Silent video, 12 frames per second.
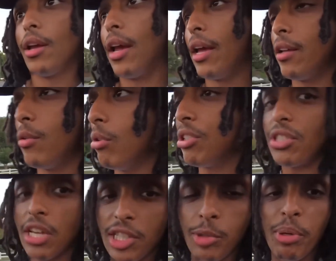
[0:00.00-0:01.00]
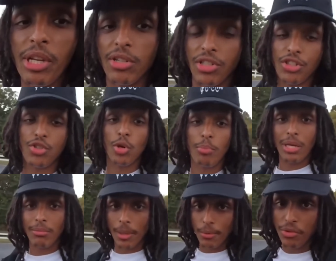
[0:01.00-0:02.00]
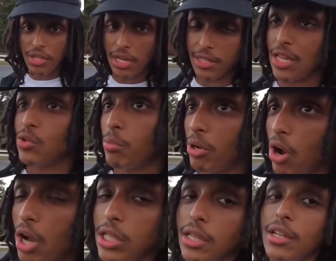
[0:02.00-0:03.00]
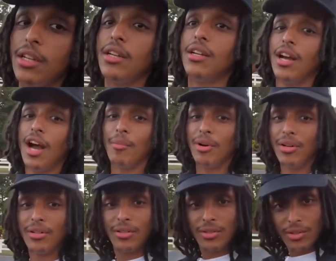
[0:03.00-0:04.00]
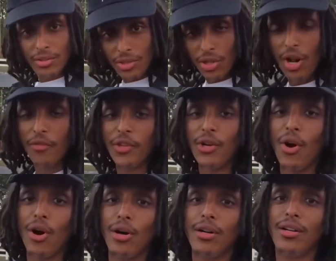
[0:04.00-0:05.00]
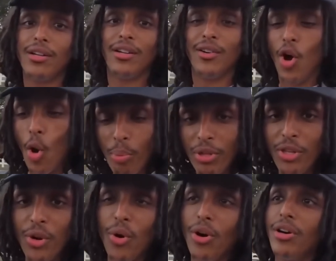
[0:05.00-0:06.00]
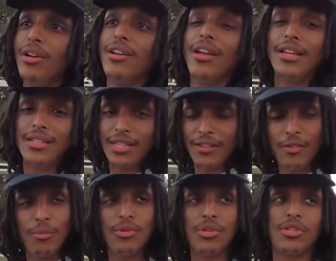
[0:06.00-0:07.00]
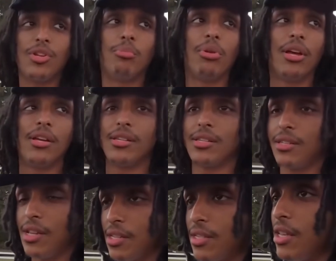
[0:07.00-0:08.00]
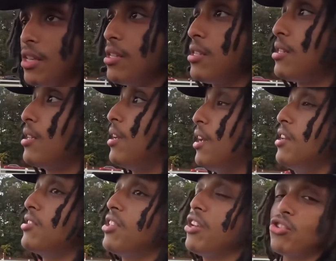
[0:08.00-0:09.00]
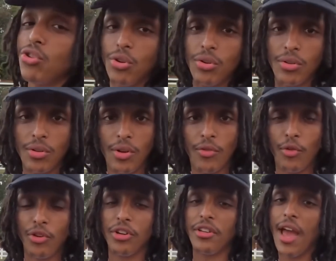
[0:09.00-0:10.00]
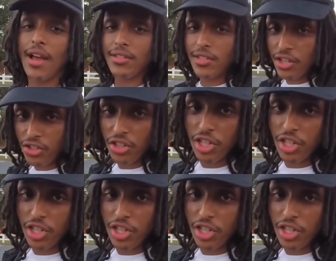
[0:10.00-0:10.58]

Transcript: And let's test the speakers. Let's do the BMW test. That's what I'm going to call it. I'm going to turn off the car, open the door, and see if the music still plays. This is essential for your gas station